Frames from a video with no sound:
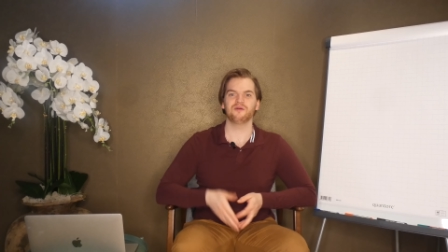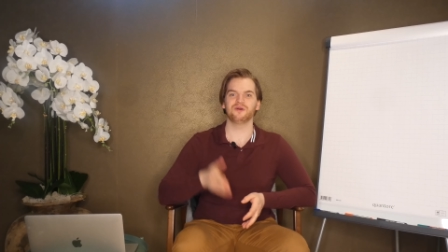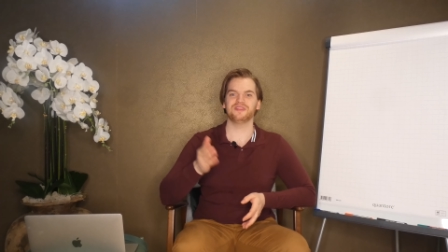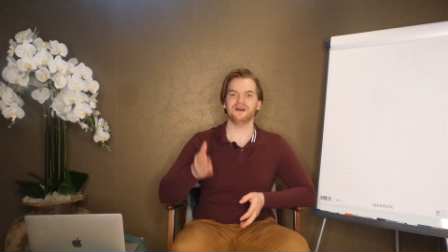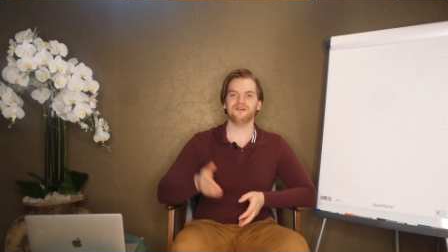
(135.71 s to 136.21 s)

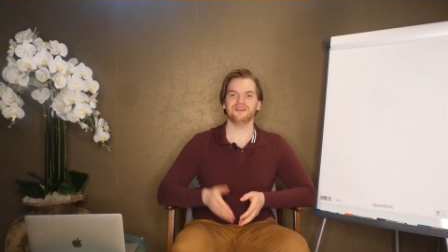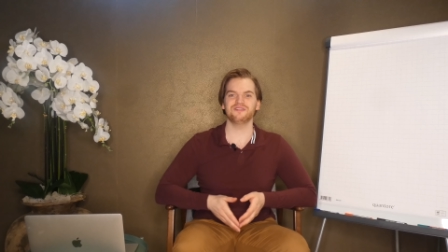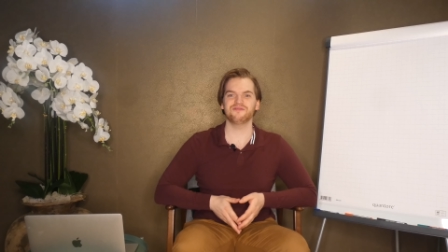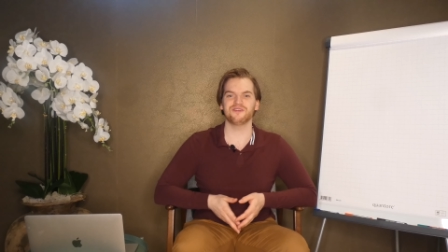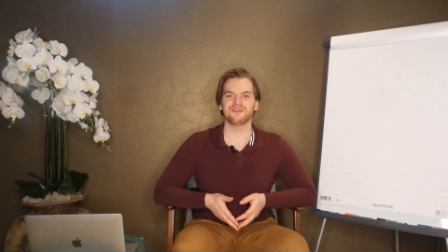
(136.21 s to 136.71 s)
Without
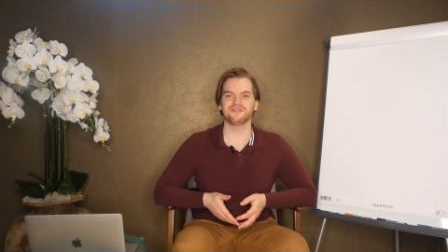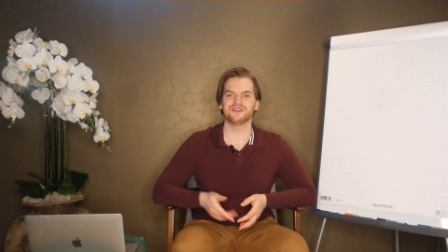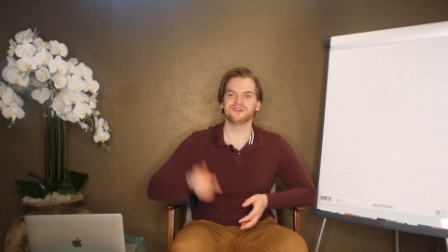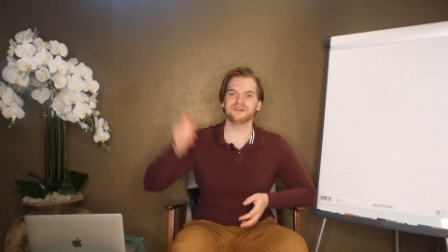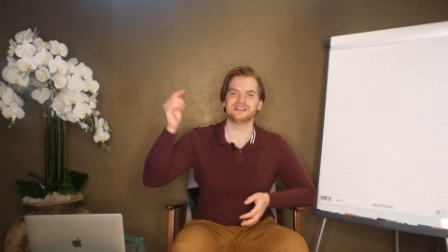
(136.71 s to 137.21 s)
any further
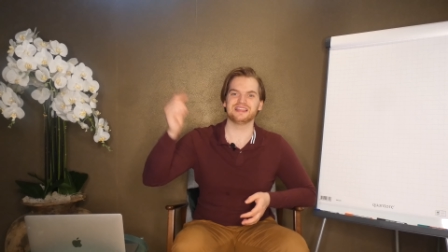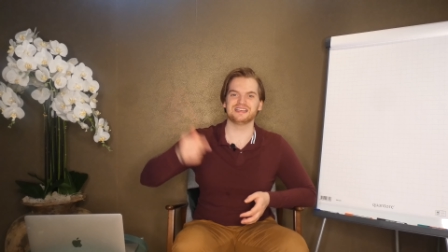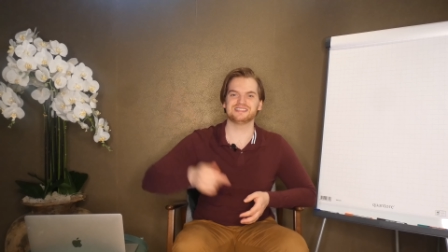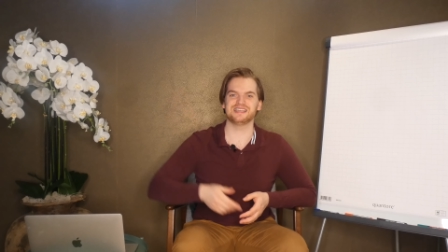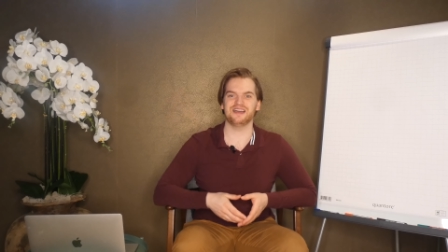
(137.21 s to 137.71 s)
ado,
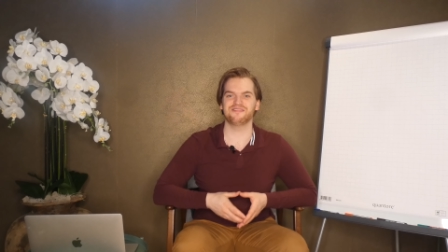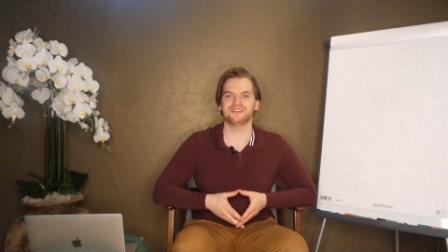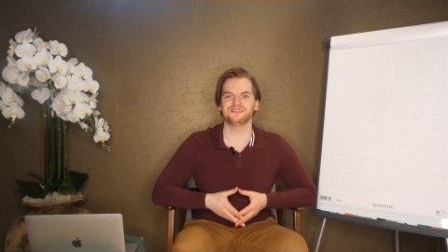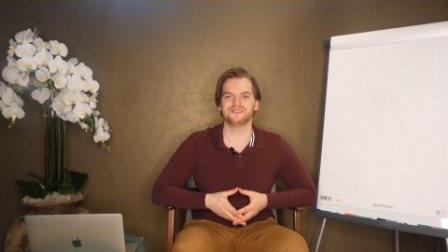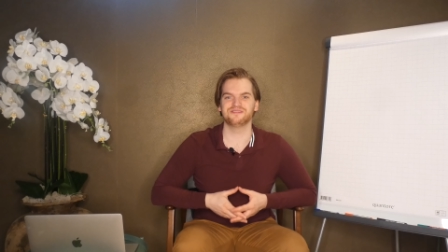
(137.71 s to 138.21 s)
let's dive into the